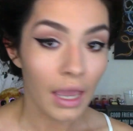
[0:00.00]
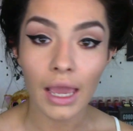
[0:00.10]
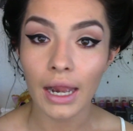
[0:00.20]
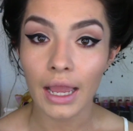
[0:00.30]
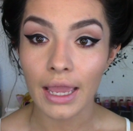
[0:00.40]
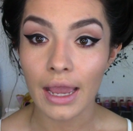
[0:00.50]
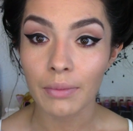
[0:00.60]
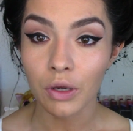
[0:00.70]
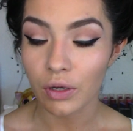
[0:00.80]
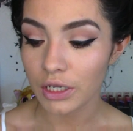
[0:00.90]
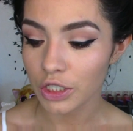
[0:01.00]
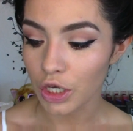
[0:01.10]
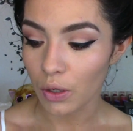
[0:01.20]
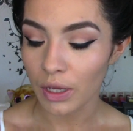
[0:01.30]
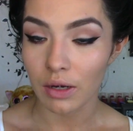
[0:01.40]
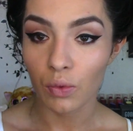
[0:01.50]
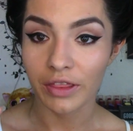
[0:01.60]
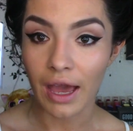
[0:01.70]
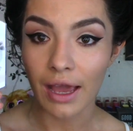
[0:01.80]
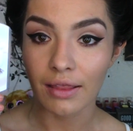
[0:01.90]
And I am going to go in
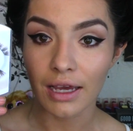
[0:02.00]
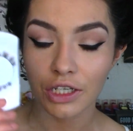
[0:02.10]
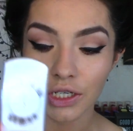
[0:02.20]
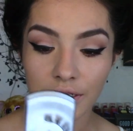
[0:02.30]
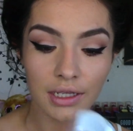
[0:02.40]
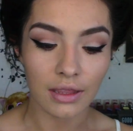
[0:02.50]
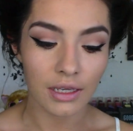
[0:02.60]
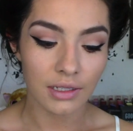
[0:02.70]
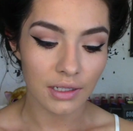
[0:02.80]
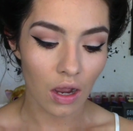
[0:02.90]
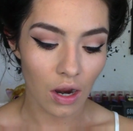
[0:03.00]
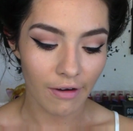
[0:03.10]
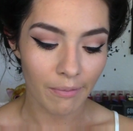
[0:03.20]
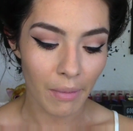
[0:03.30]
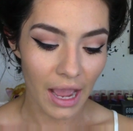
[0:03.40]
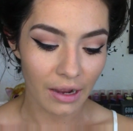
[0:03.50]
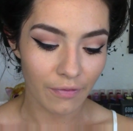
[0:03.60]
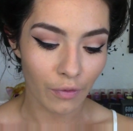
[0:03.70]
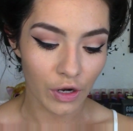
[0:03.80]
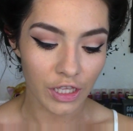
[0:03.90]
with eyelashes. These are
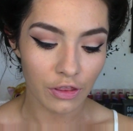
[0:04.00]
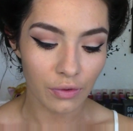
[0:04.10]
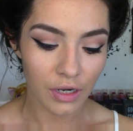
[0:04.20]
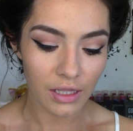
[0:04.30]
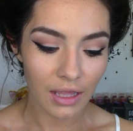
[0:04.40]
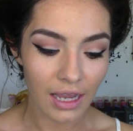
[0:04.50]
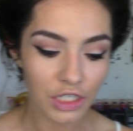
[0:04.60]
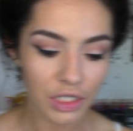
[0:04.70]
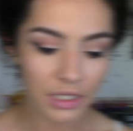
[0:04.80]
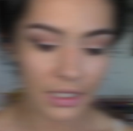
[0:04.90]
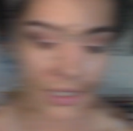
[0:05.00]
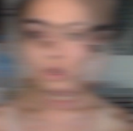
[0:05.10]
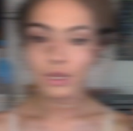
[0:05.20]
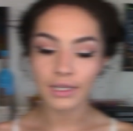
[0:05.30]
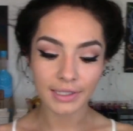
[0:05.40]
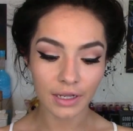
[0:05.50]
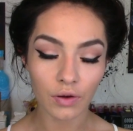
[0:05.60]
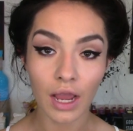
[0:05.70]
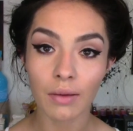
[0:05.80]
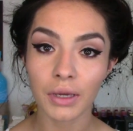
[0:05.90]
MAC 43 lashes. Okay, so
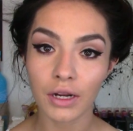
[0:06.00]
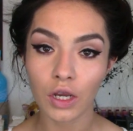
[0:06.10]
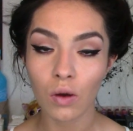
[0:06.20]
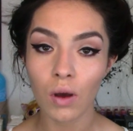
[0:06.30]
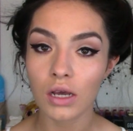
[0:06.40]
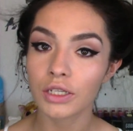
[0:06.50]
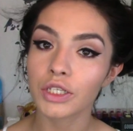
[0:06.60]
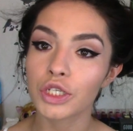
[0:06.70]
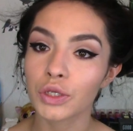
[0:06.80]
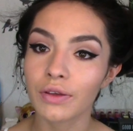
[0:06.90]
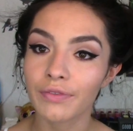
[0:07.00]
now I'm going to go on to the